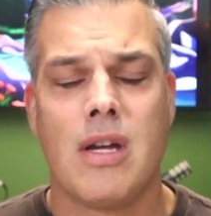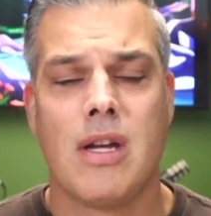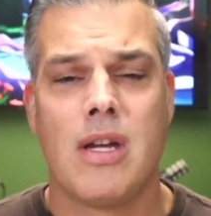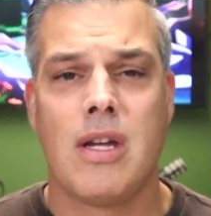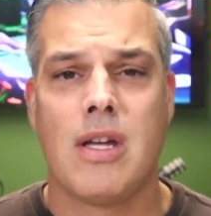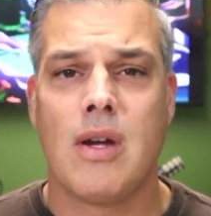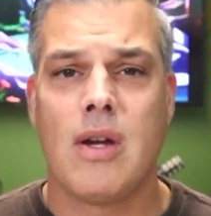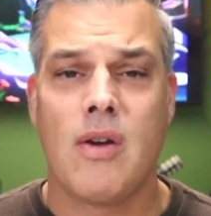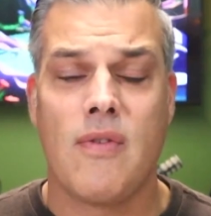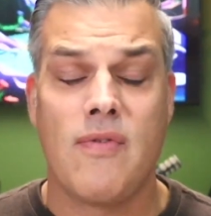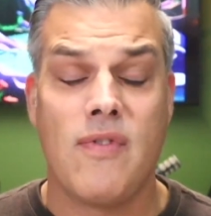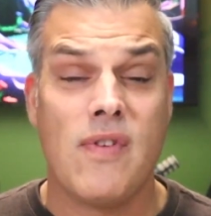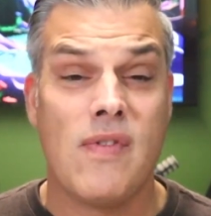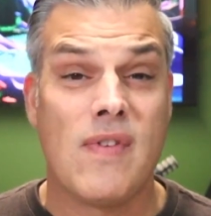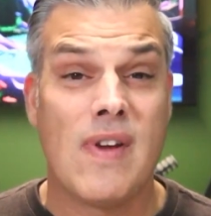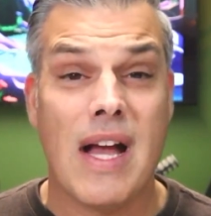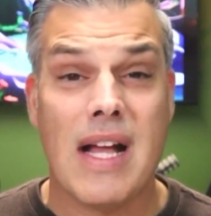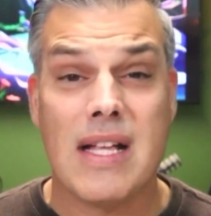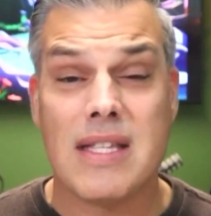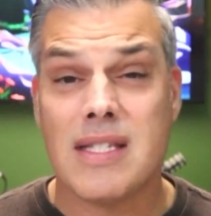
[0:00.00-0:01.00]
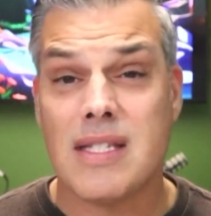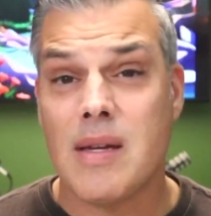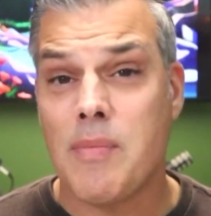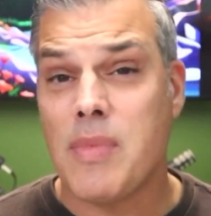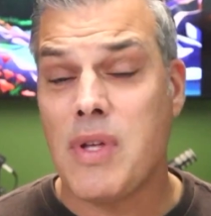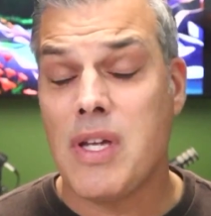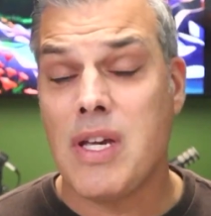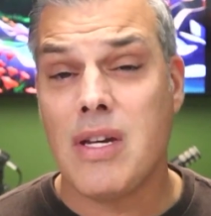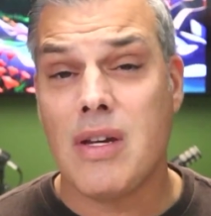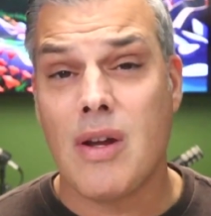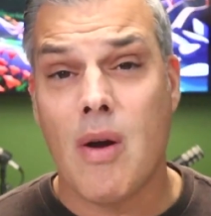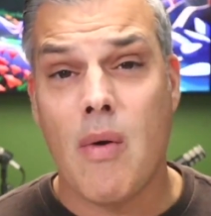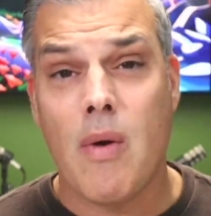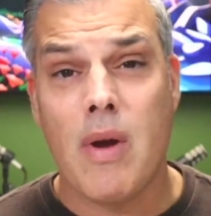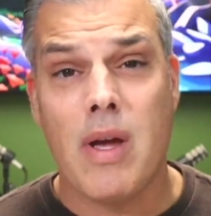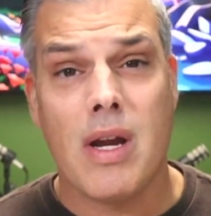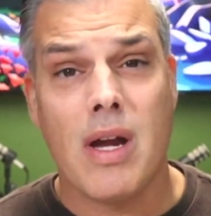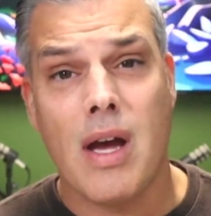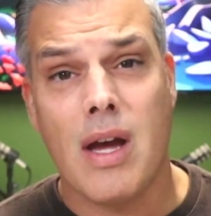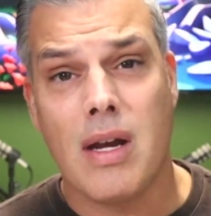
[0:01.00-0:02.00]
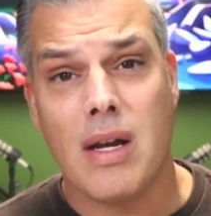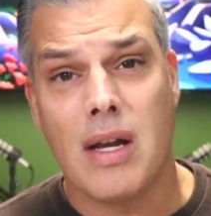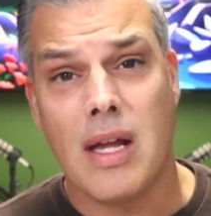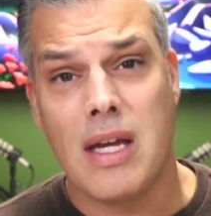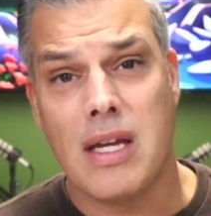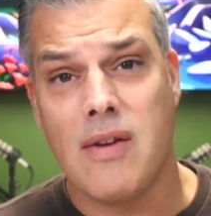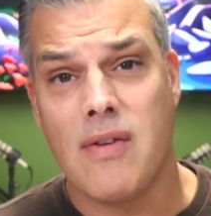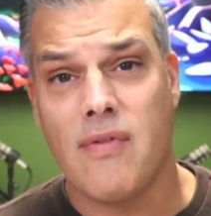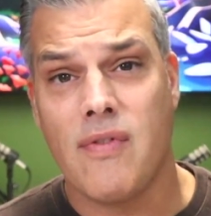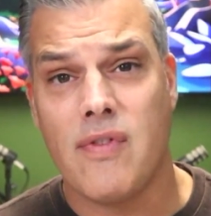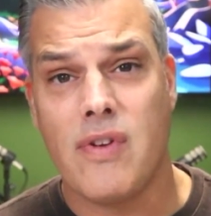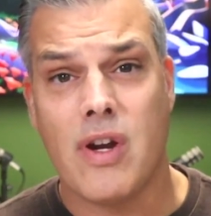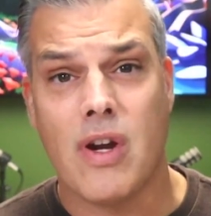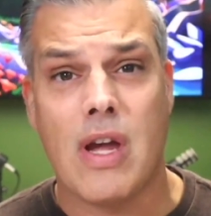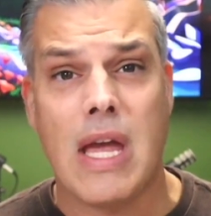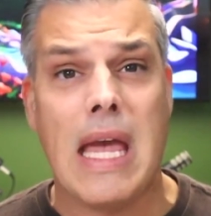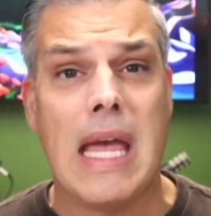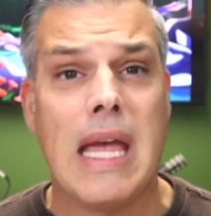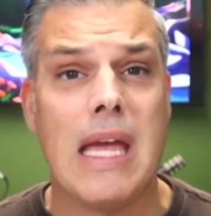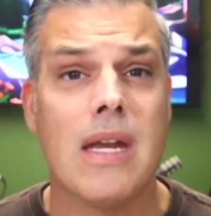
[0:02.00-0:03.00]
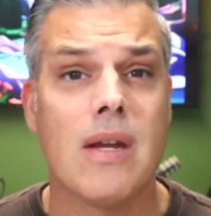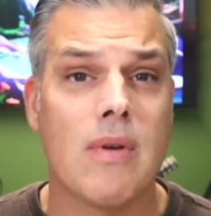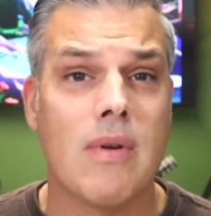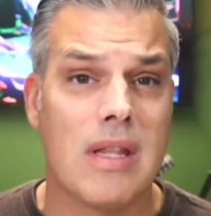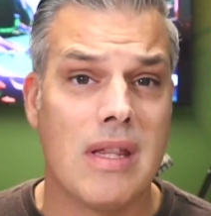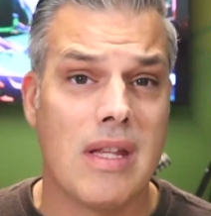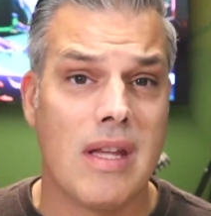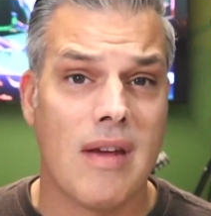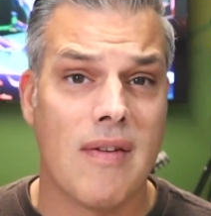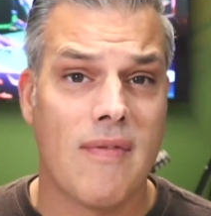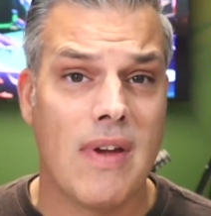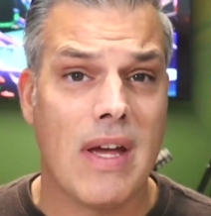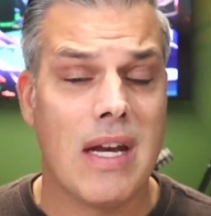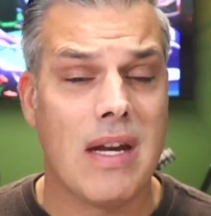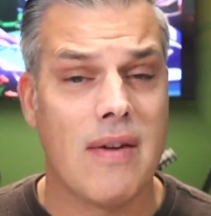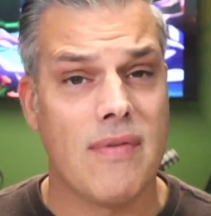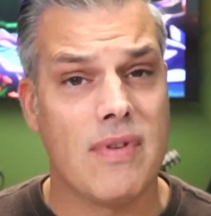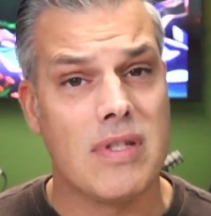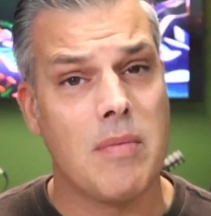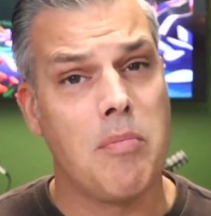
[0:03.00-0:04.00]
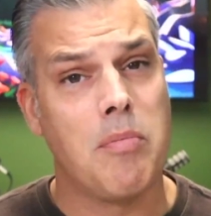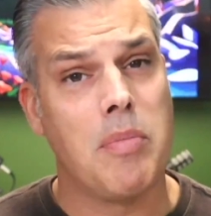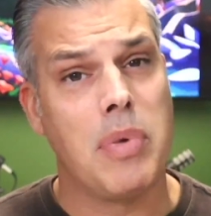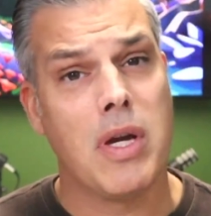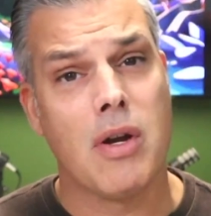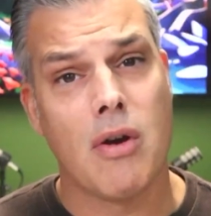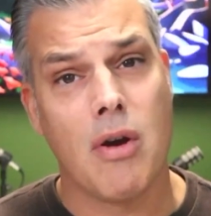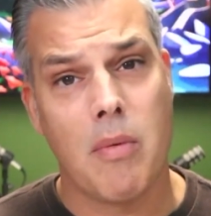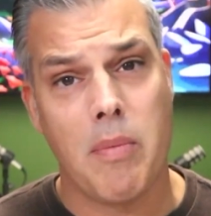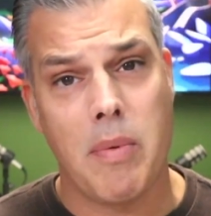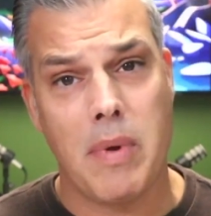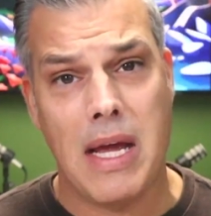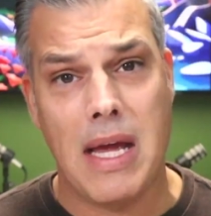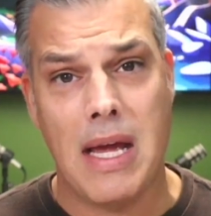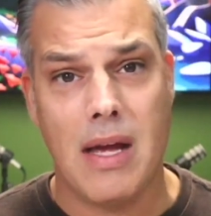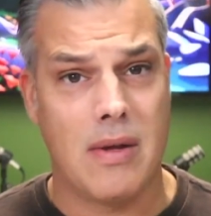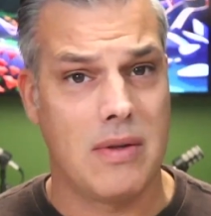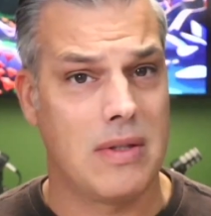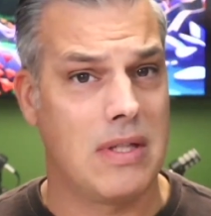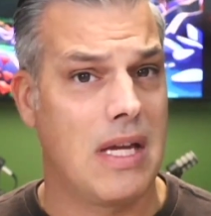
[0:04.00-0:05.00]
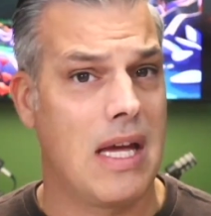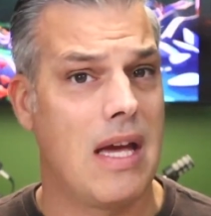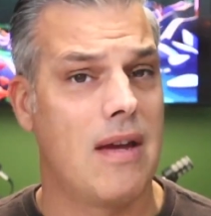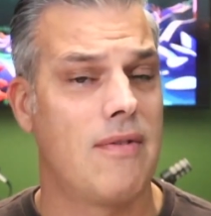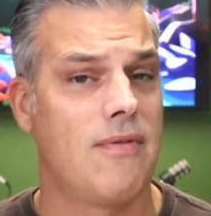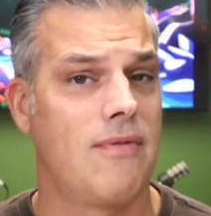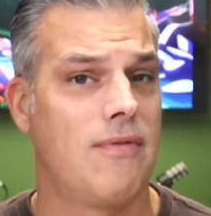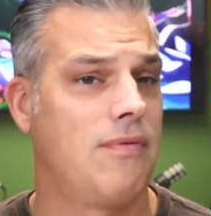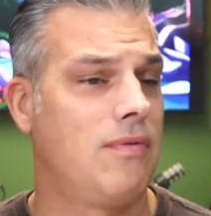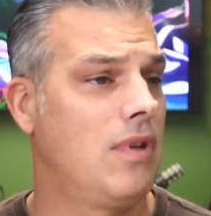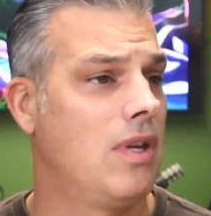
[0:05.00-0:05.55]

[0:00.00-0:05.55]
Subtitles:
If you've got something going on, like if you're catering the event, if it's a bigger open house, have,